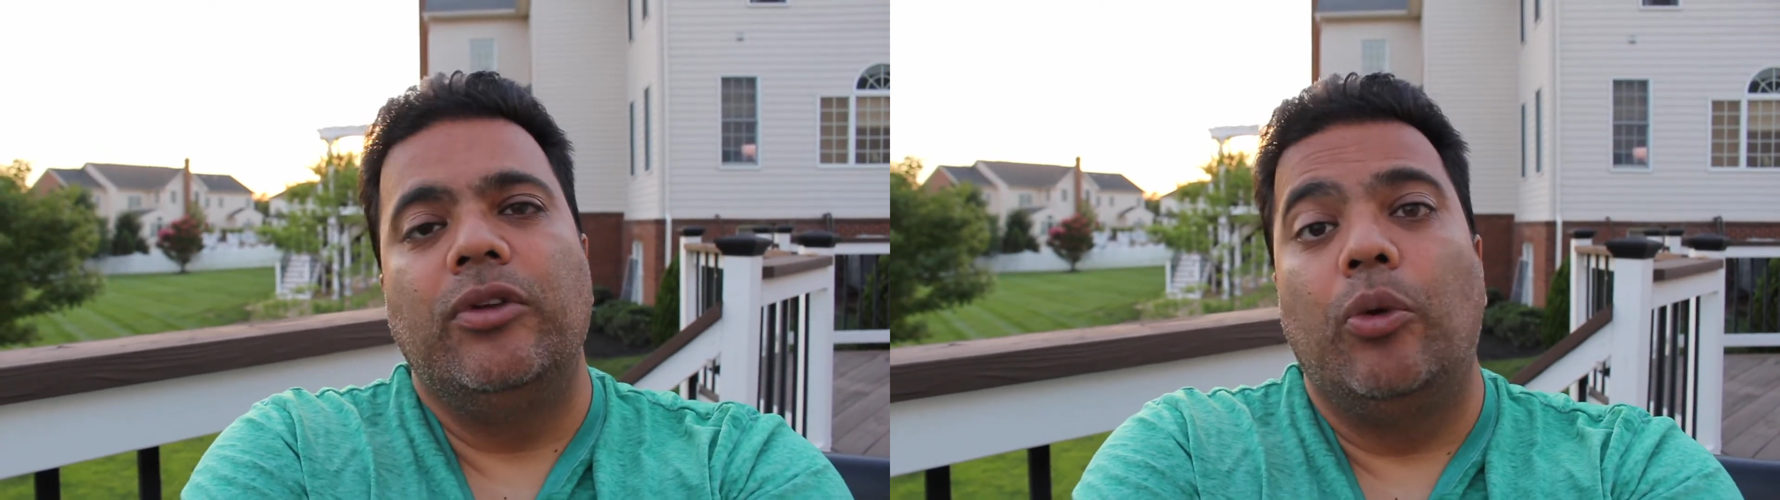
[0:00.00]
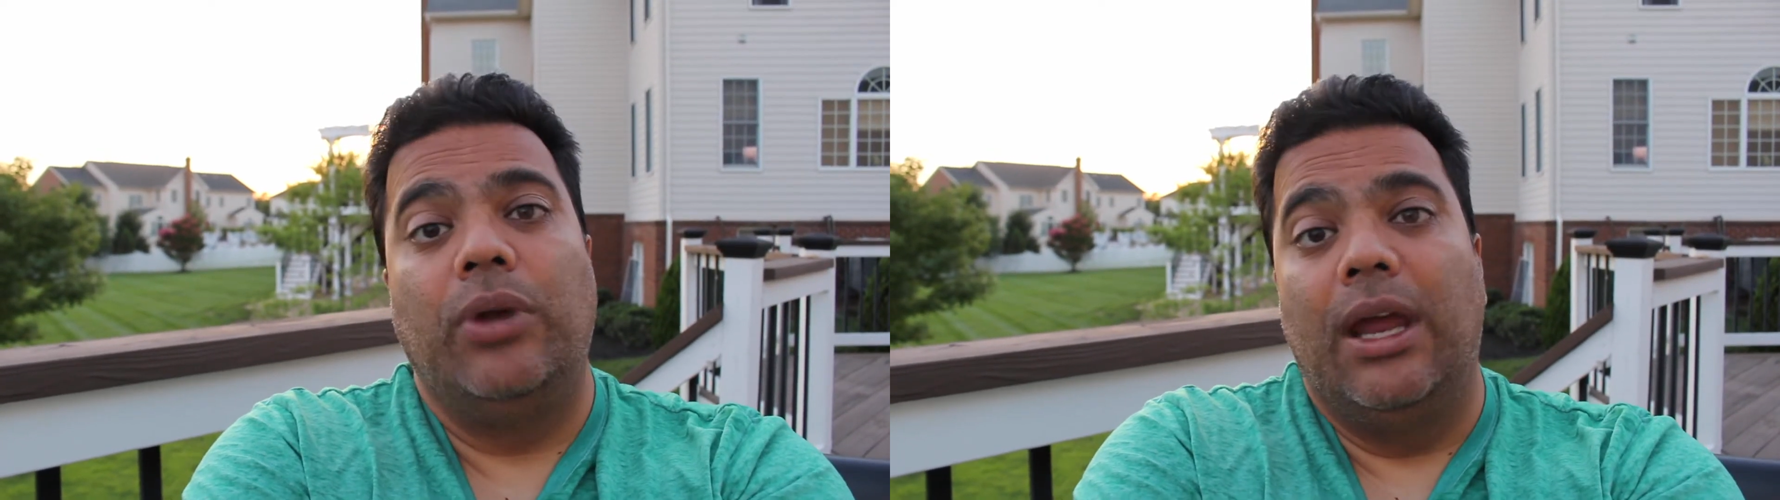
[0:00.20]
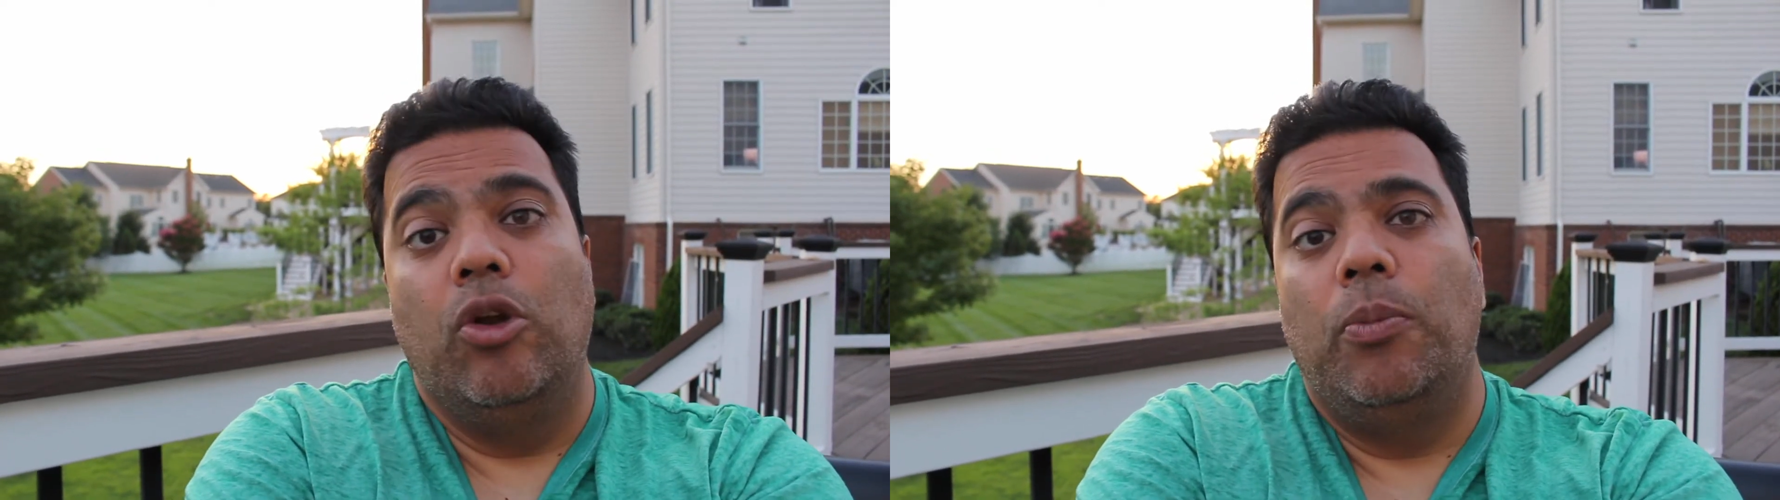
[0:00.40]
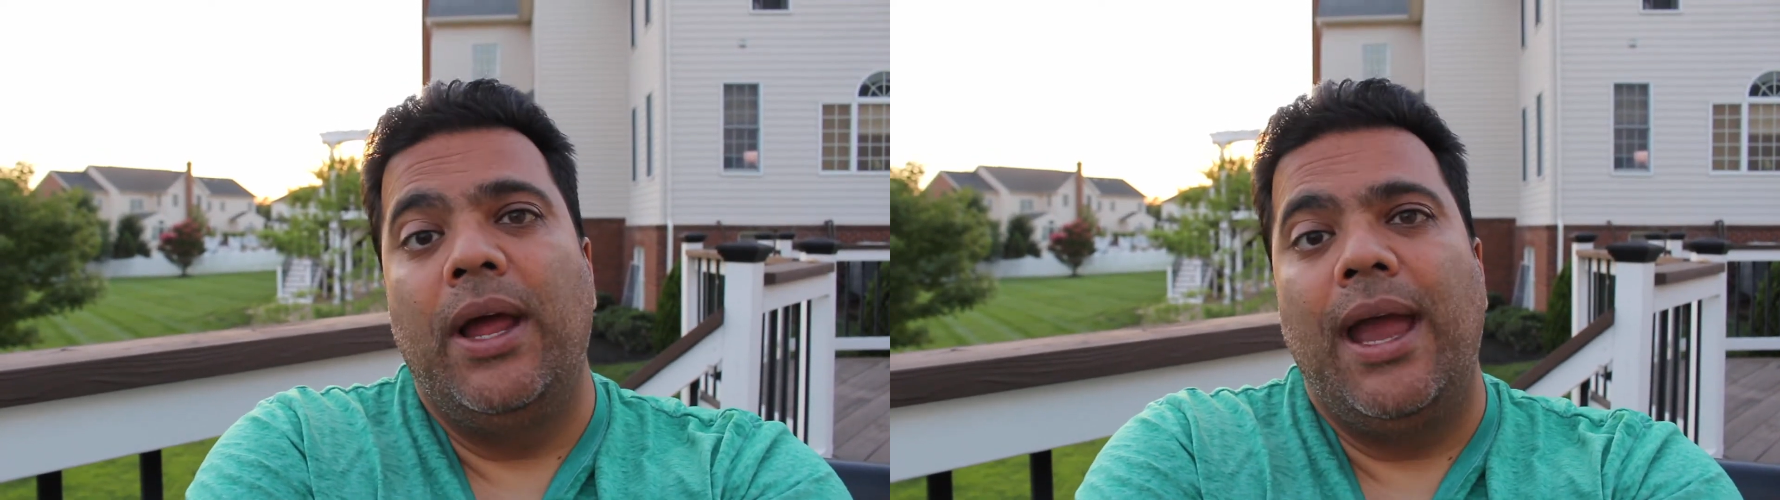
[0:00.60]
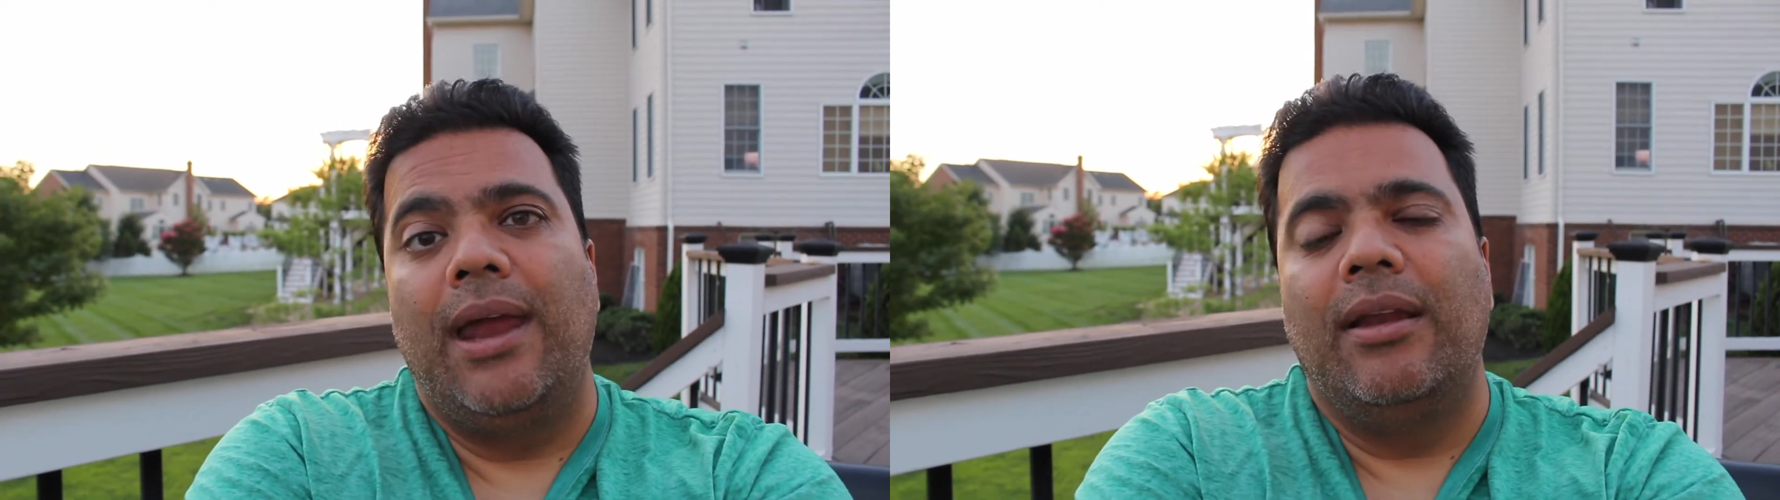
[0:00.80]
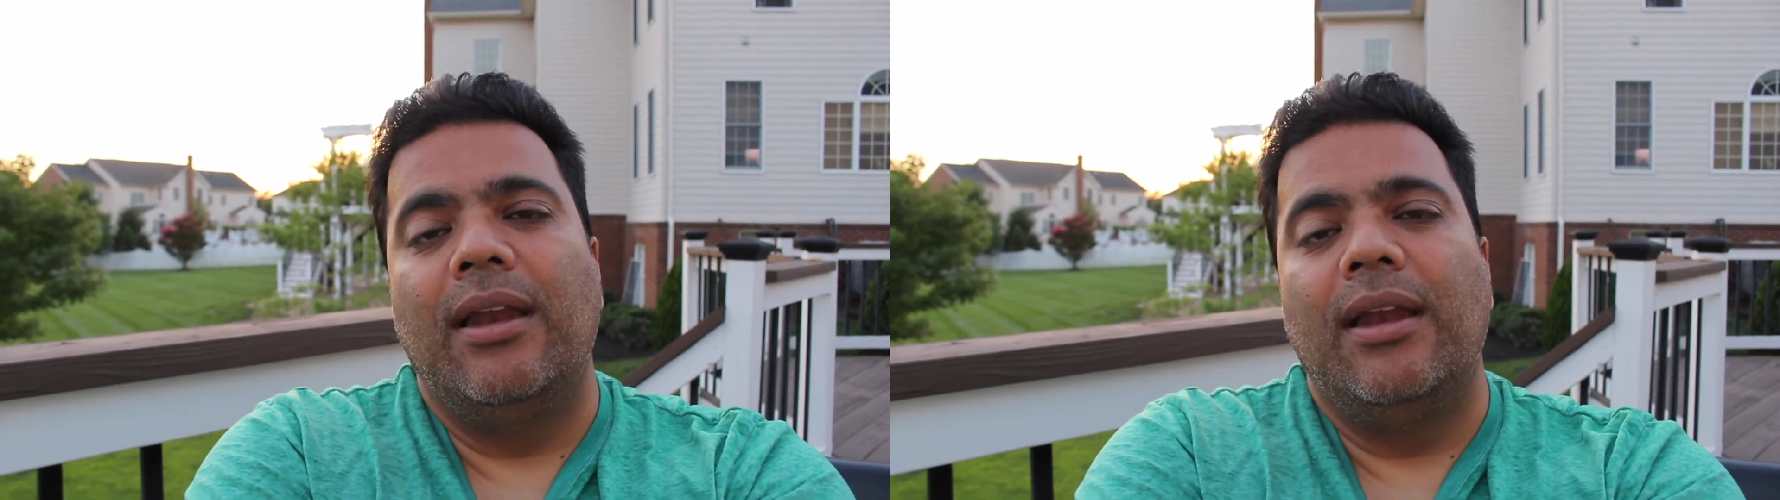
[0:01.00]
you know, get a new plan